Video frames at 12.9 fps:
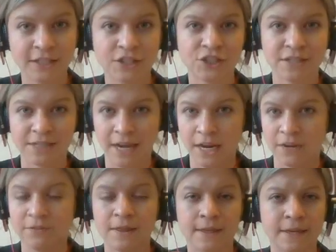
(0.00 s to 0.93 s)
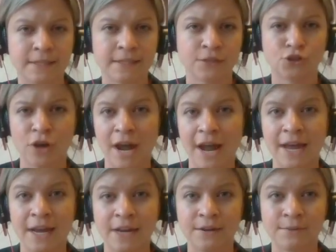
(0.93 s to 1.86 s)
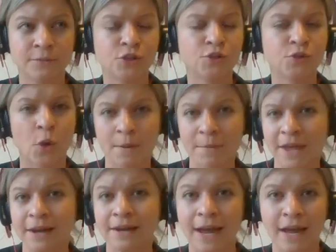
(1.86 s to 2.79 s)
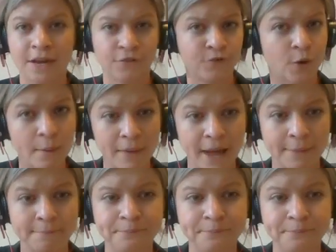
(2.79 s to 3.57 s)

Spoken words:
It's just kind of in this dried, dormant kind of format.